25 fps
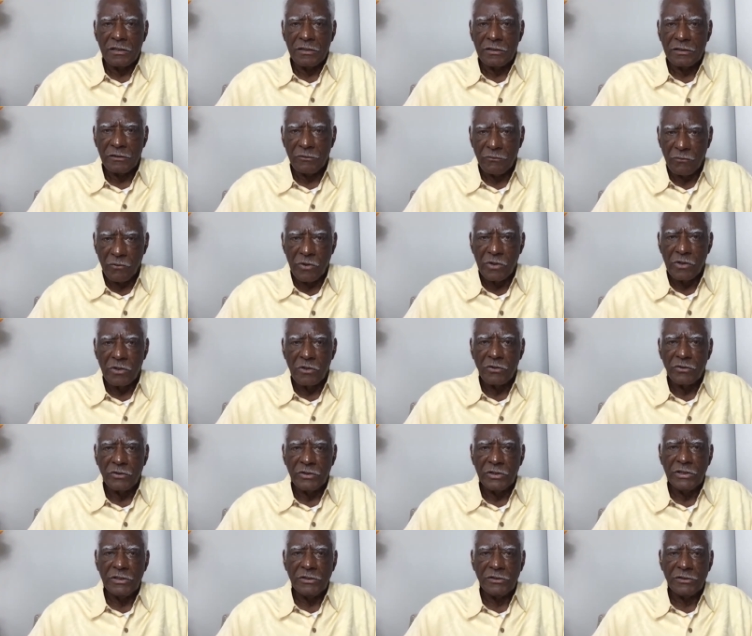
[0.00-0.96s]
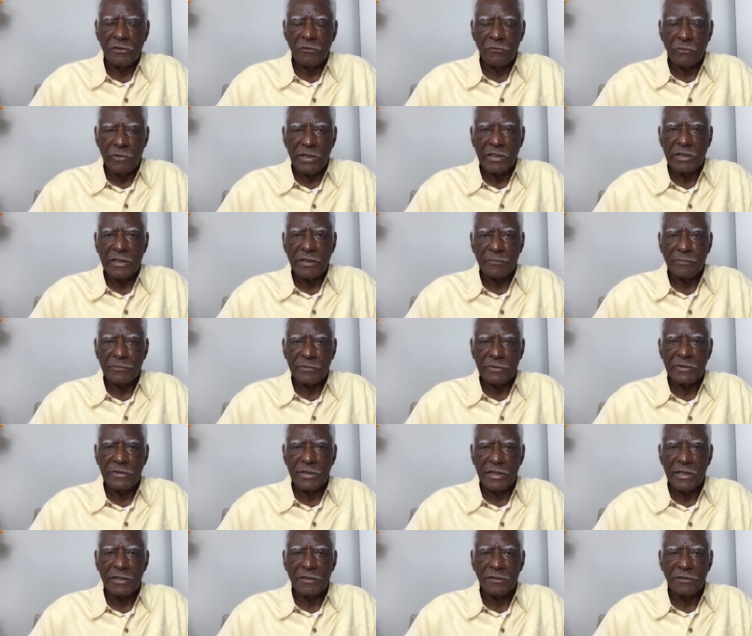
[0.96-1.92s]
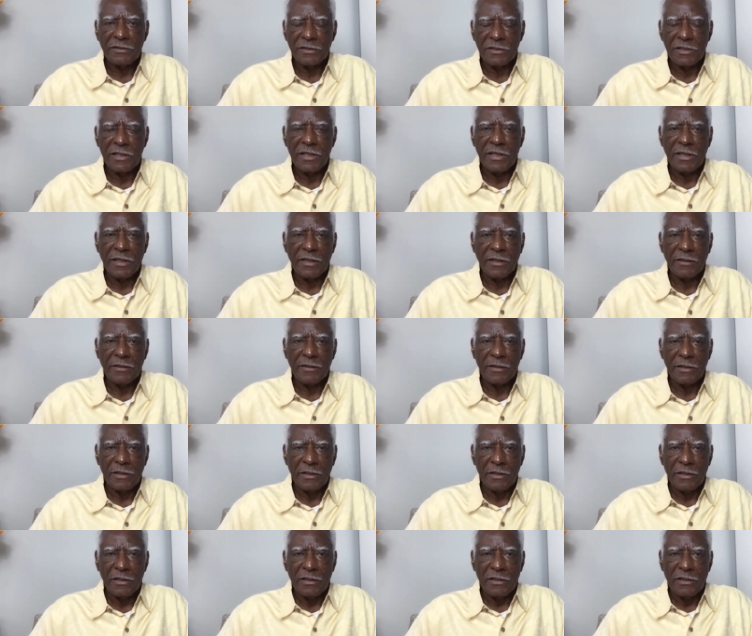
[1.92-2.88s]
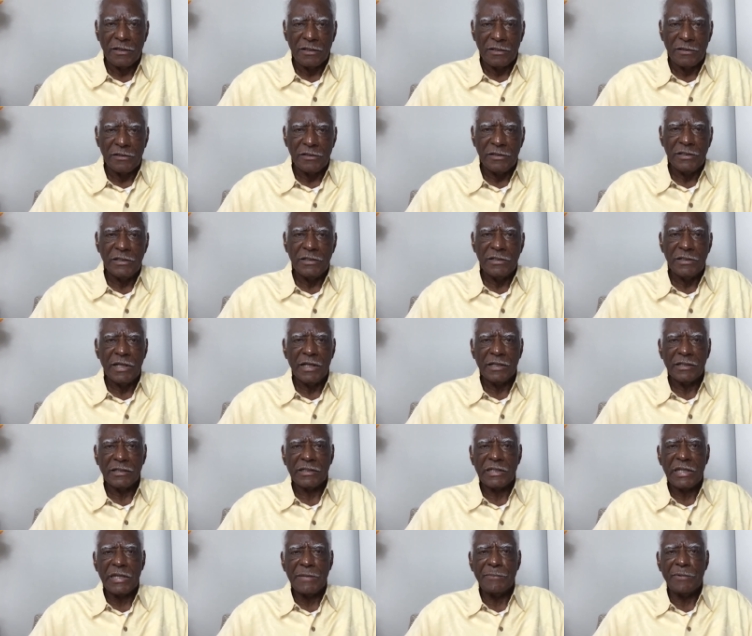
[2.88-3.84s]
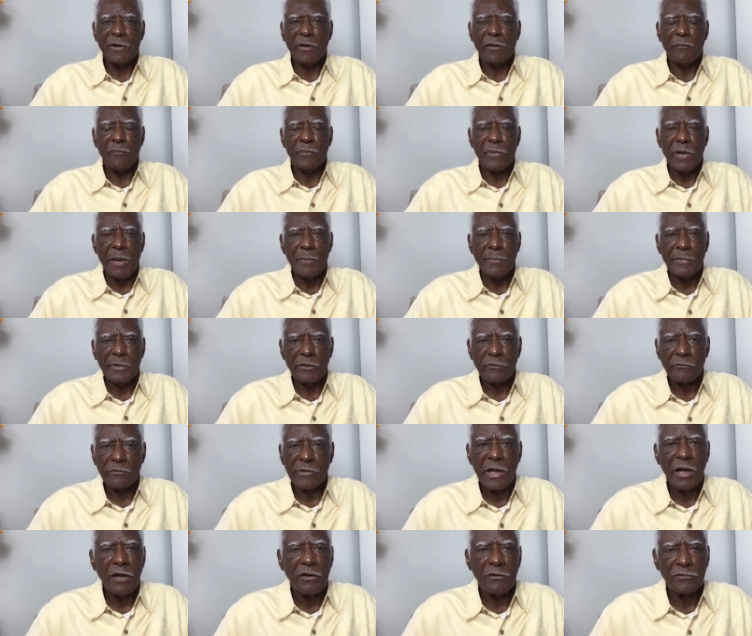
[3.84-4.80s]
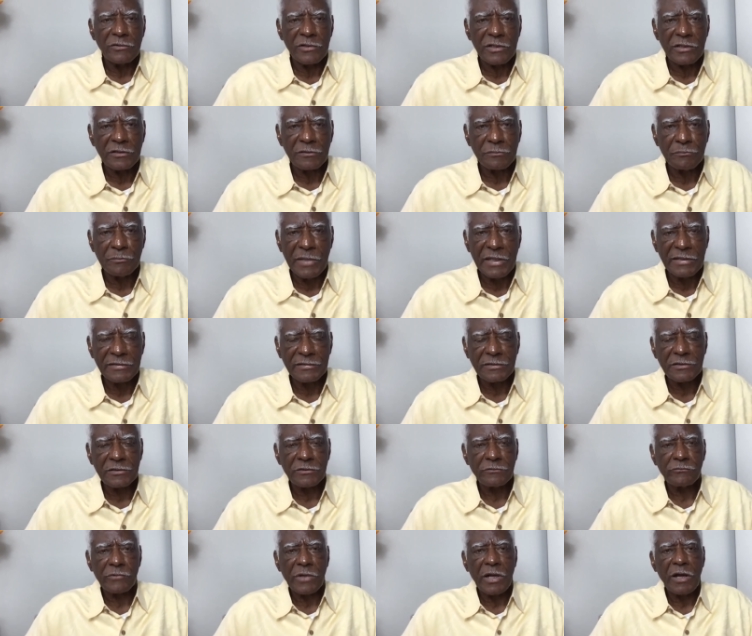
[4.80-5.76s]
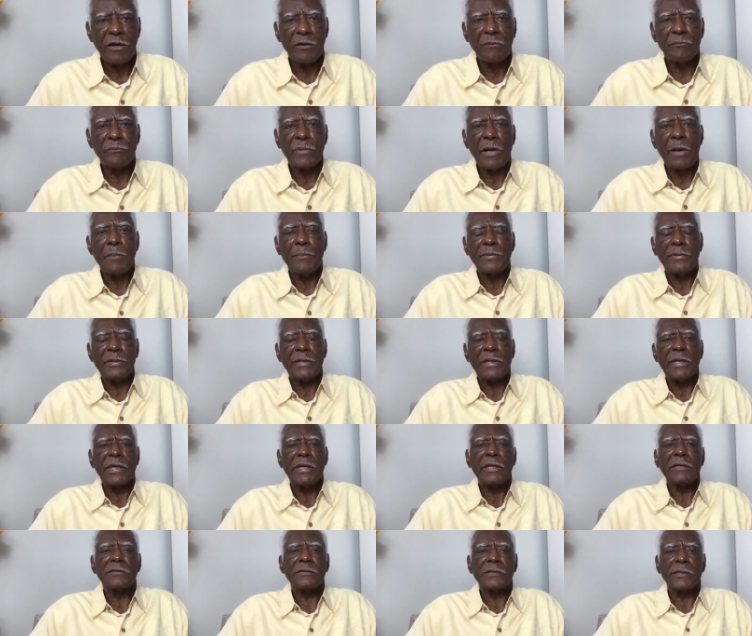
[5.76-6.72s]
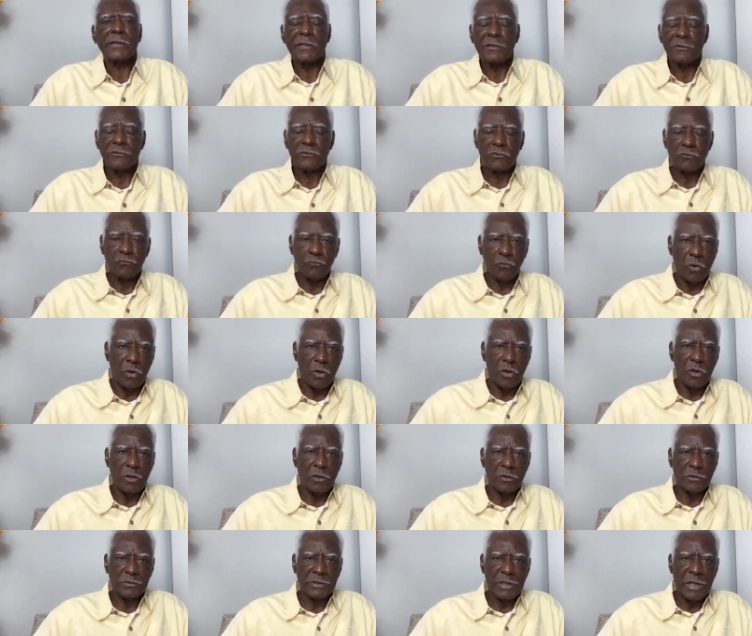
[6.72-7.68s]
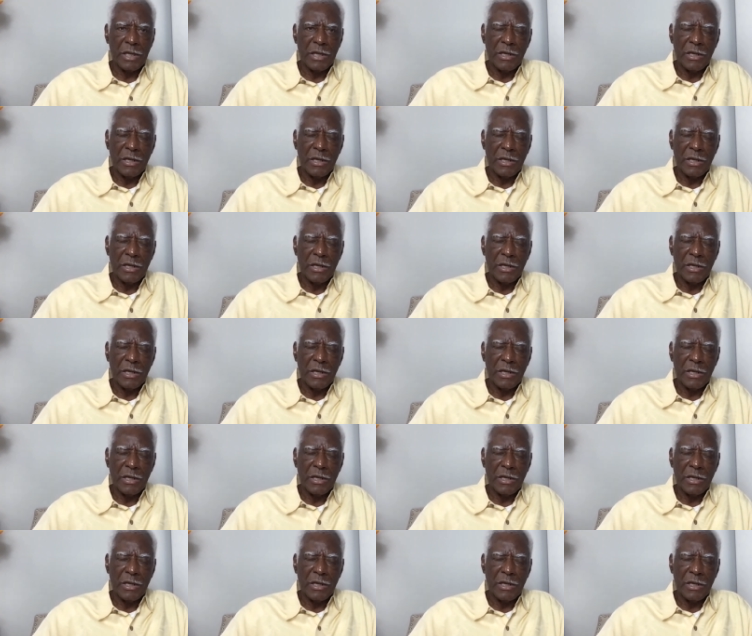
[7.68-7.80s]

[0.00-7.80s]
The world needs to wake up to that today need not to keep on bumming around, just messing around, bumping their heads against the walls.